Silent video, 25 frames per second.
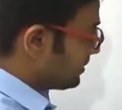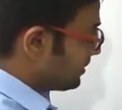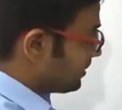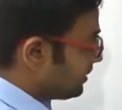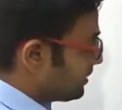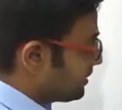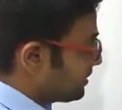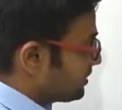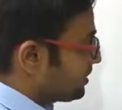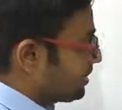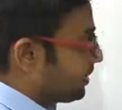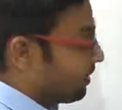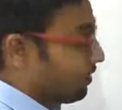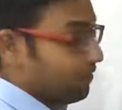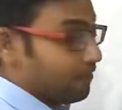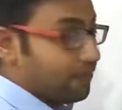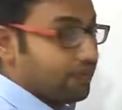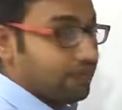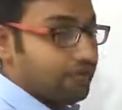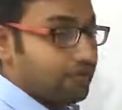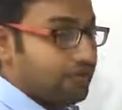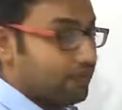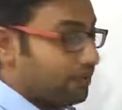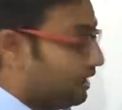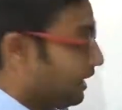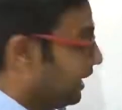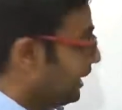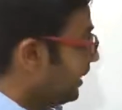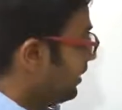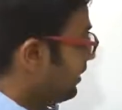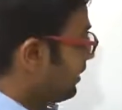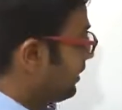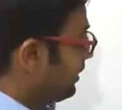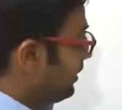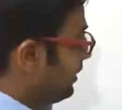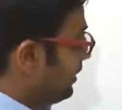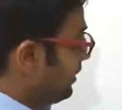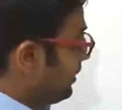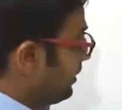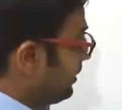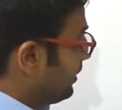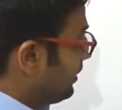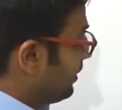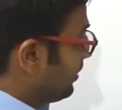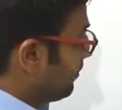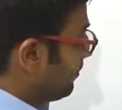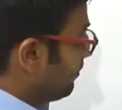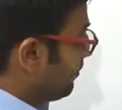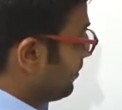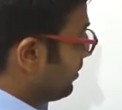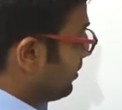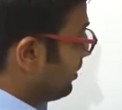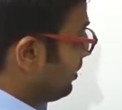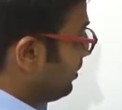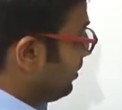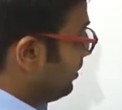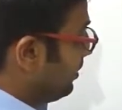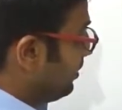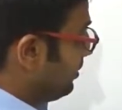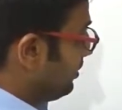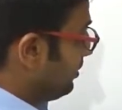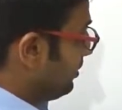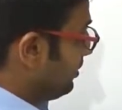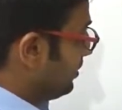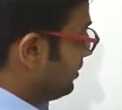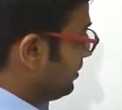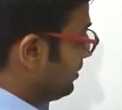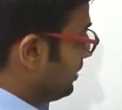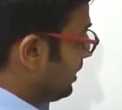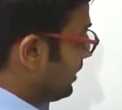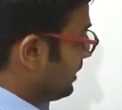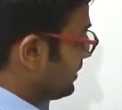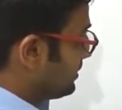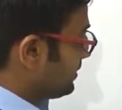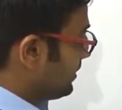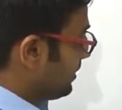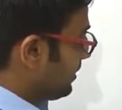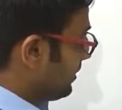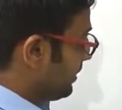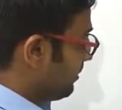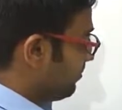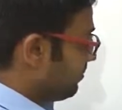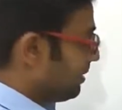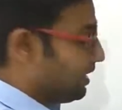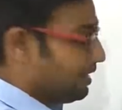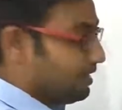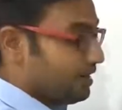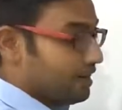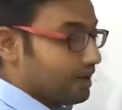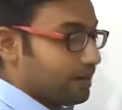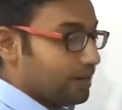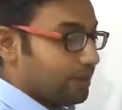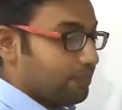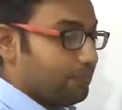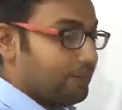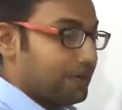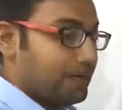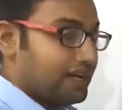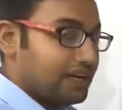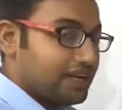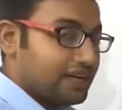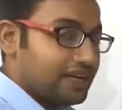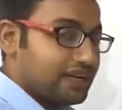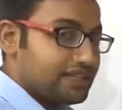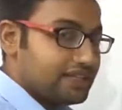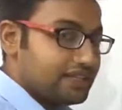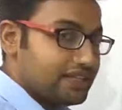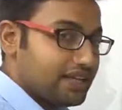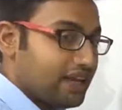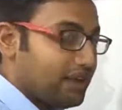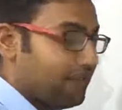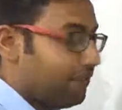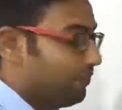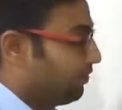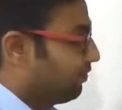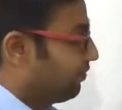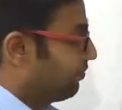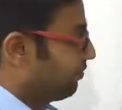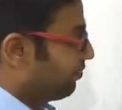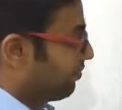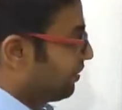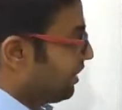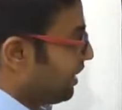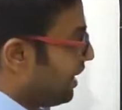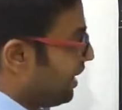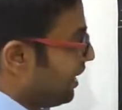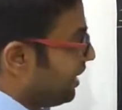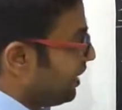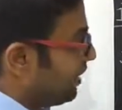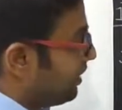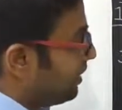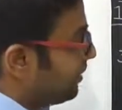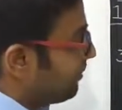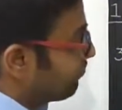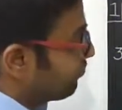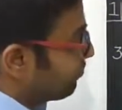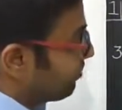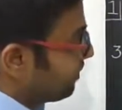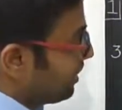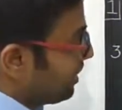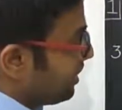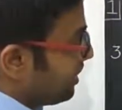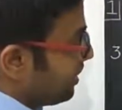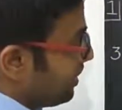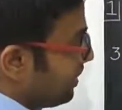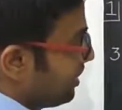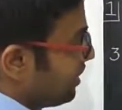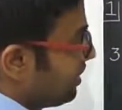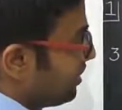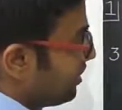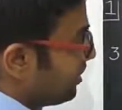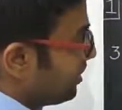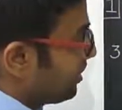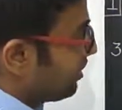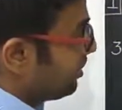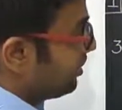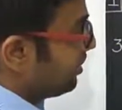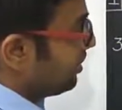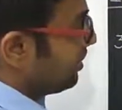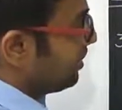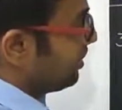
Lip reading: itself, like here 1 as a remainder repeating itself, and here